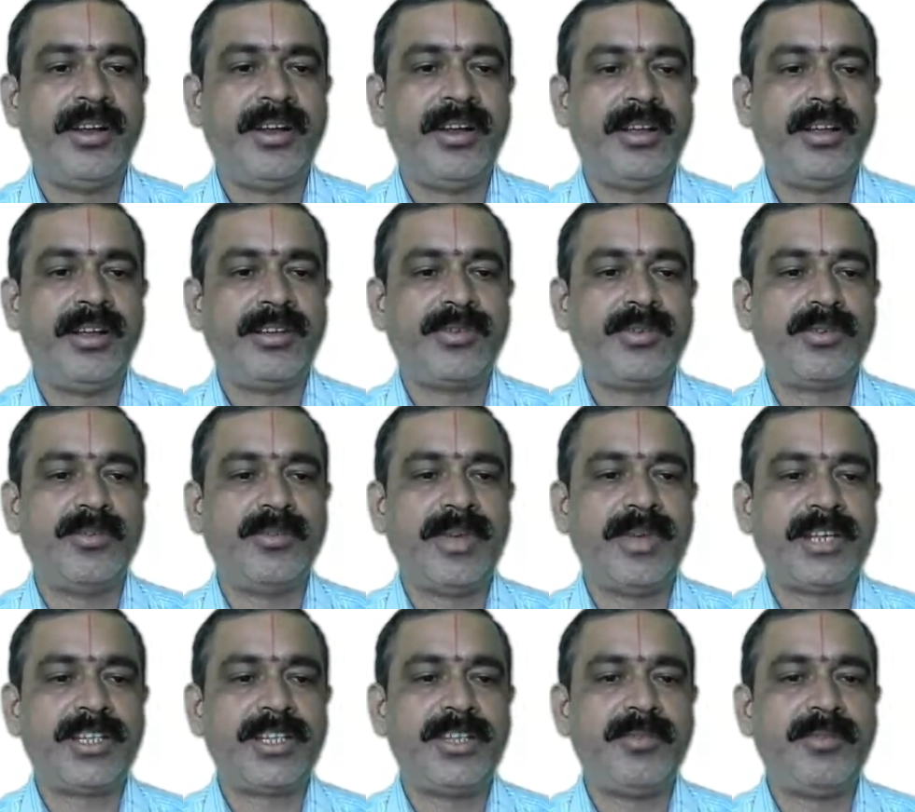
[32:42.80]
and
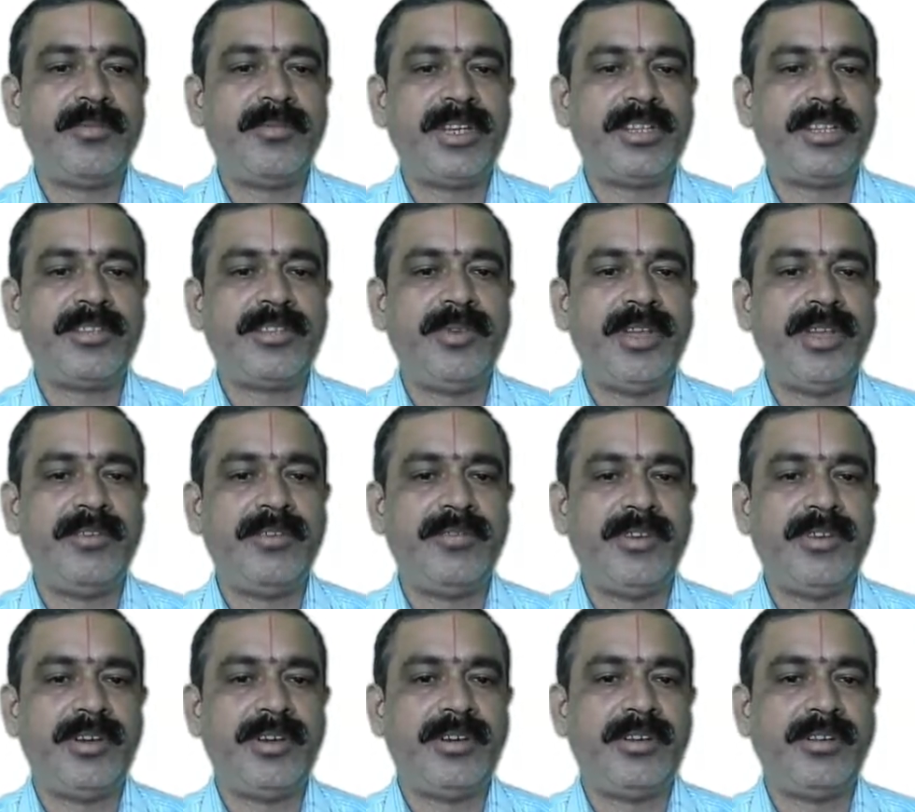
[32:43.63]
also maximize the
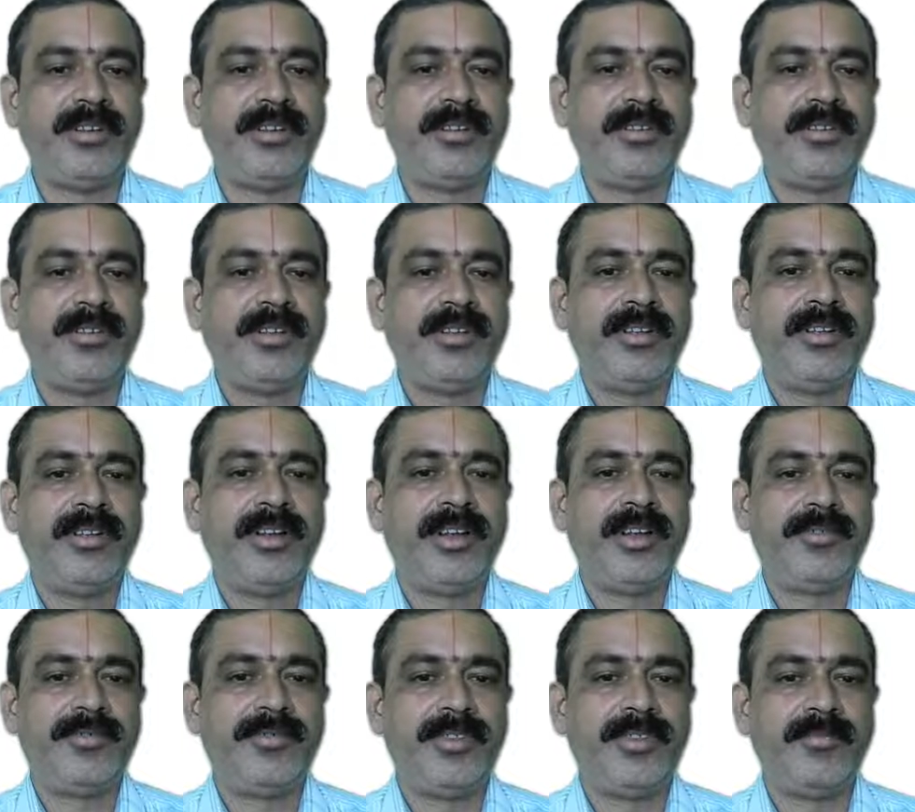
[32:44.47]
benefit
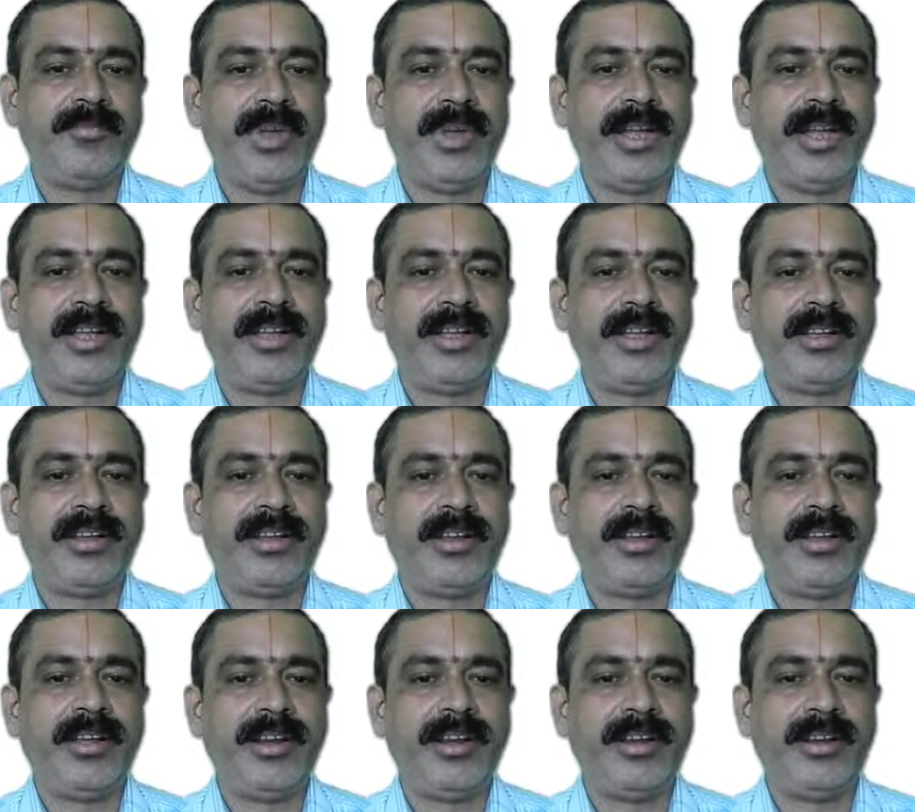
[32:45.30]
of the
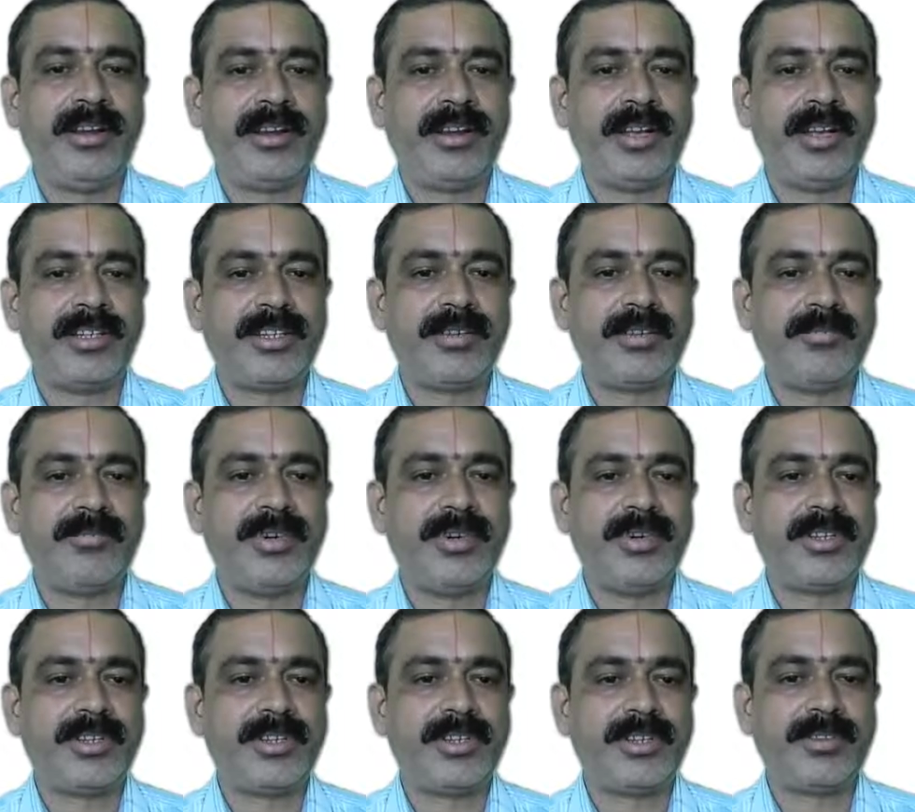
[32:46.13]
bank and
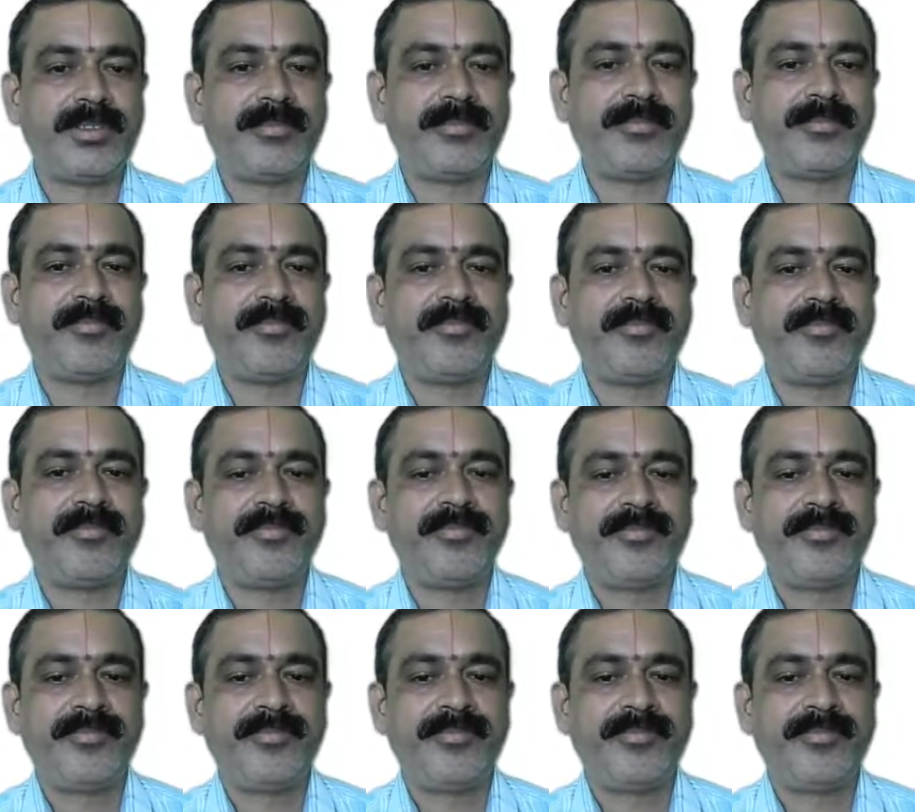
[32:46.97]
customers.